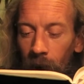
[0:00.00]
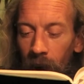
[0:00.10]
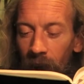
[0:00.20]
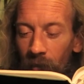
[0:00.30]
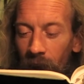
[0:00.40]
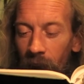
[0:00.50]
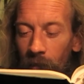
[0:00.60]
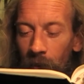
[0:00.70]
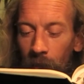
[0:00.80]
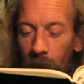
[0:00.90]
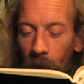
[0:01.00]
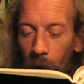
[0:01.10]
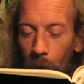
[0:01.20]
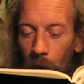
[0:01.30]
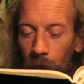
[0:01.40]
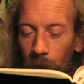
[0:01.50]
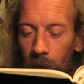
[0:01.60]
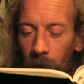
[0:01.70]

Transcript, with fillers: I have everything I want.